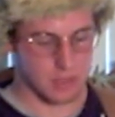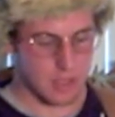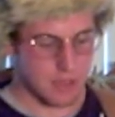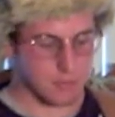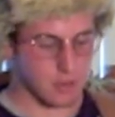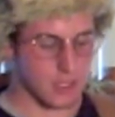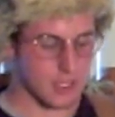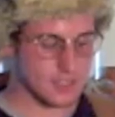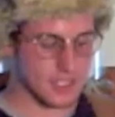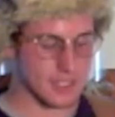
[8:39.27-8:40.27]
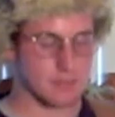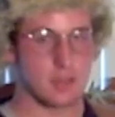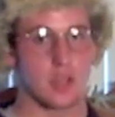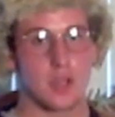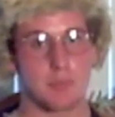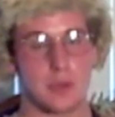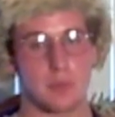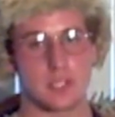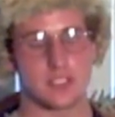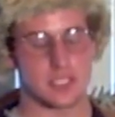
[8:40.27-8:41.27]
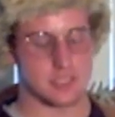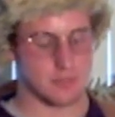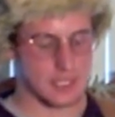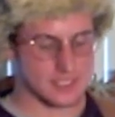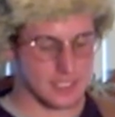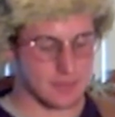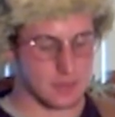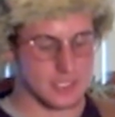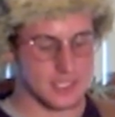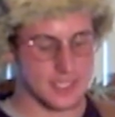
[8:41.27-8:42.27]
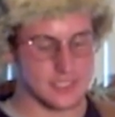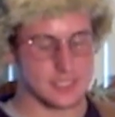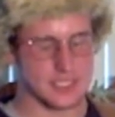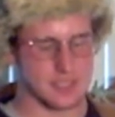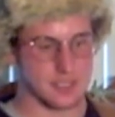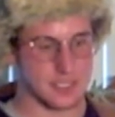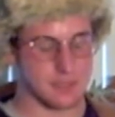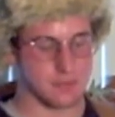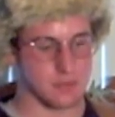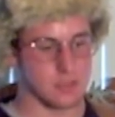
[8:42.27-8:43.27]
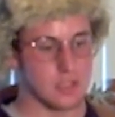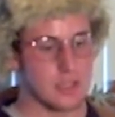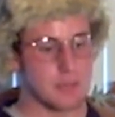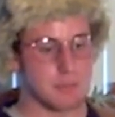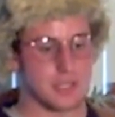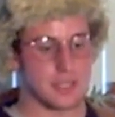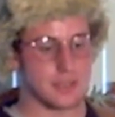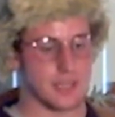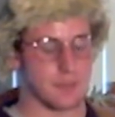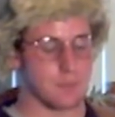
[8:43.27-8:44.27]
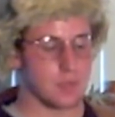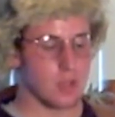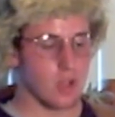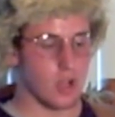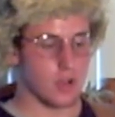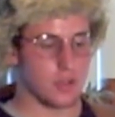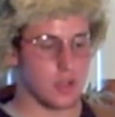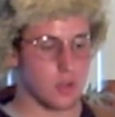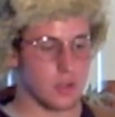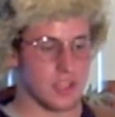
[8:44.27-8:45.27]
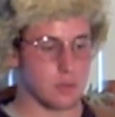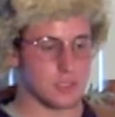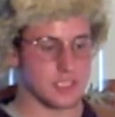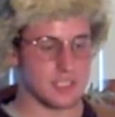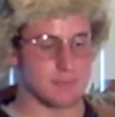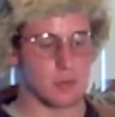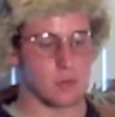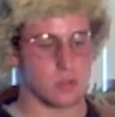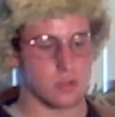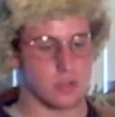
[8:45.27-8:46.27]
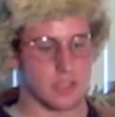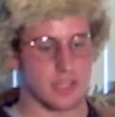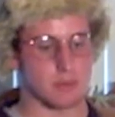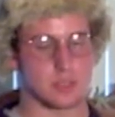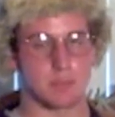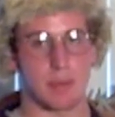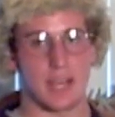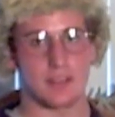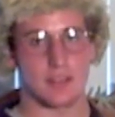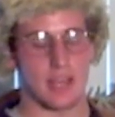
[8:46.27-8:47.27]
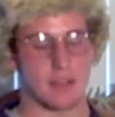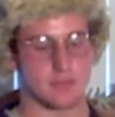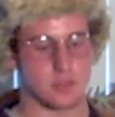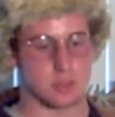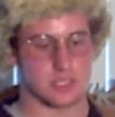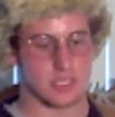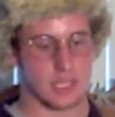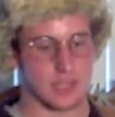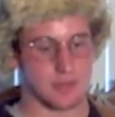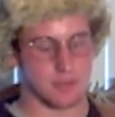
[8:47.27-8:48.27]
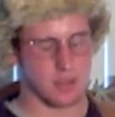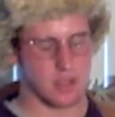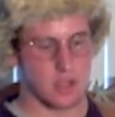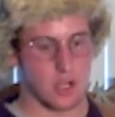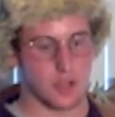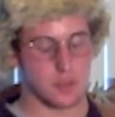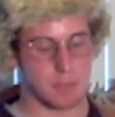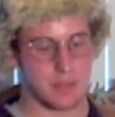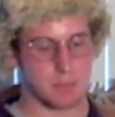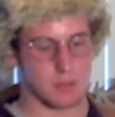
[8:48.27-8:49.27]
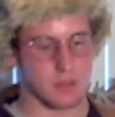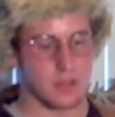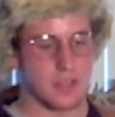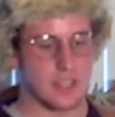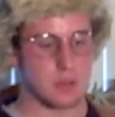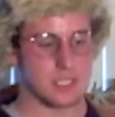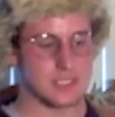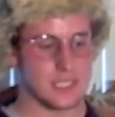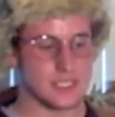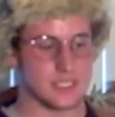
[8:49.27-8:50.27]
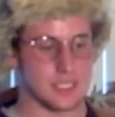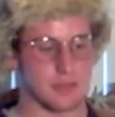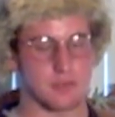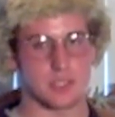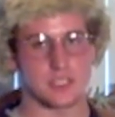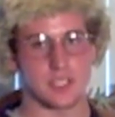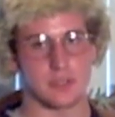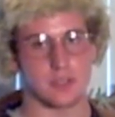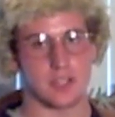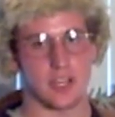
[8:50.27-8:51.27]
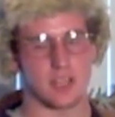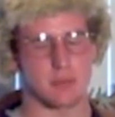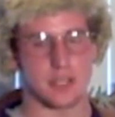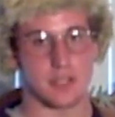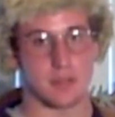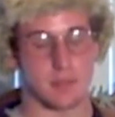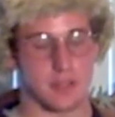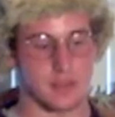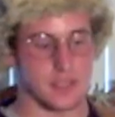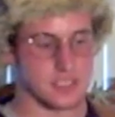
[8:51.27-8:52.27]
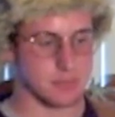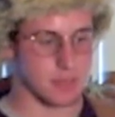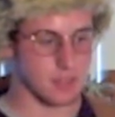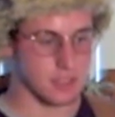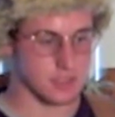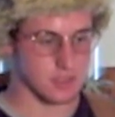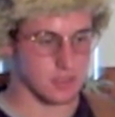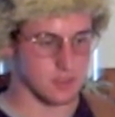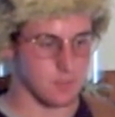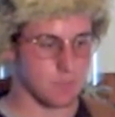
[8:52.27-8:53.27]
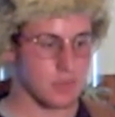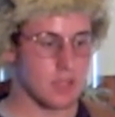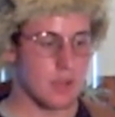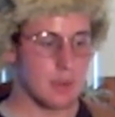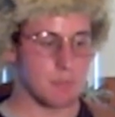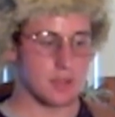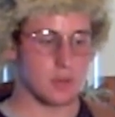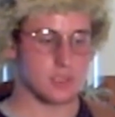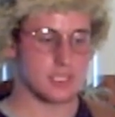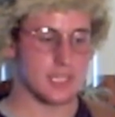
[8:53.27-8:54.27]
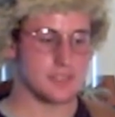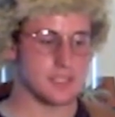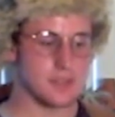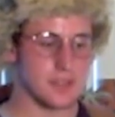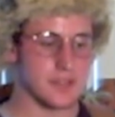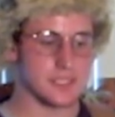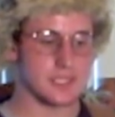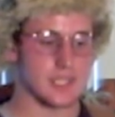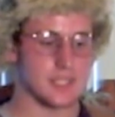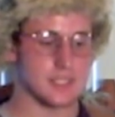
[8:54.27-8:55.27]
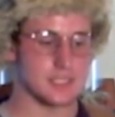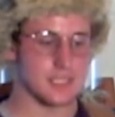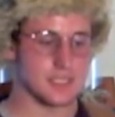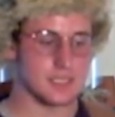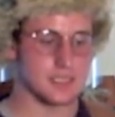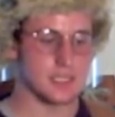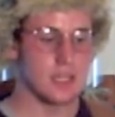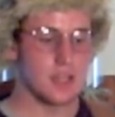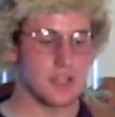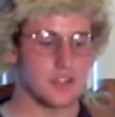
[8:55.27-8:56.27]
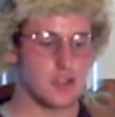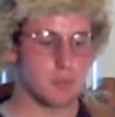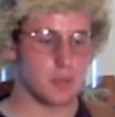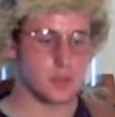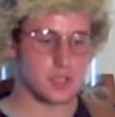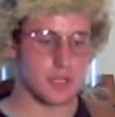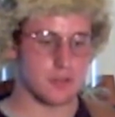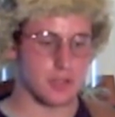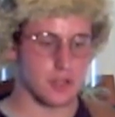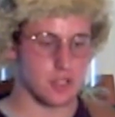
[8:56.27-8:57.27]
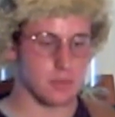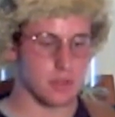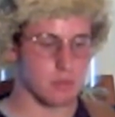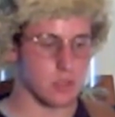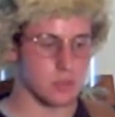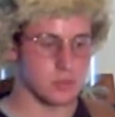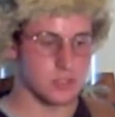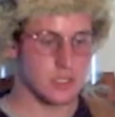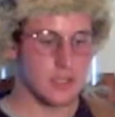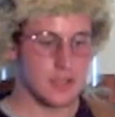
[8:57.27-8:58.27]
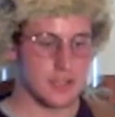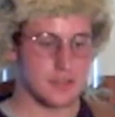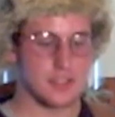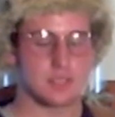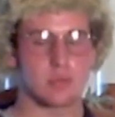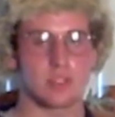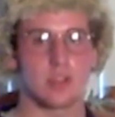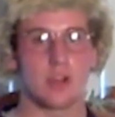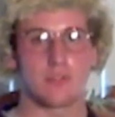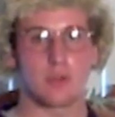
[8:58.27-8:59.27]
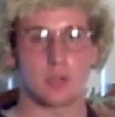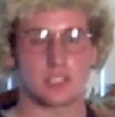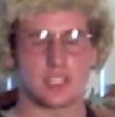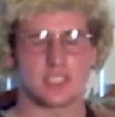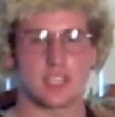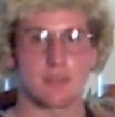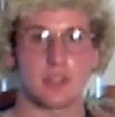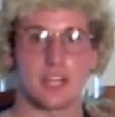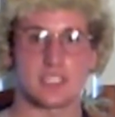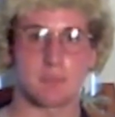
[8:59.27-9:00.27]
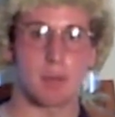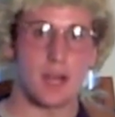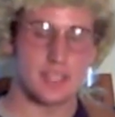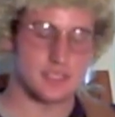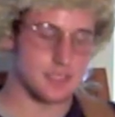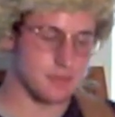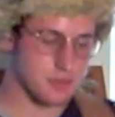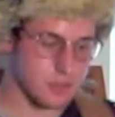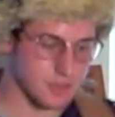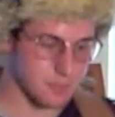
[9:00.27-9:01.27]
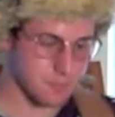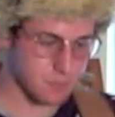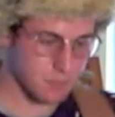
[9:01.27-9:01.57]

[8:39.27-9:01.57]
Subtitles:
For a long time, people had justified slavery as a necessary evil, meaning that although it was immoral and it was bad to have to enslave other people, it was necessary for the Southern economy and thus America as a whole. But towards the 1830s and the 1860s, a new pro-slavery argument arose, and this one focused on slavery as a positive good.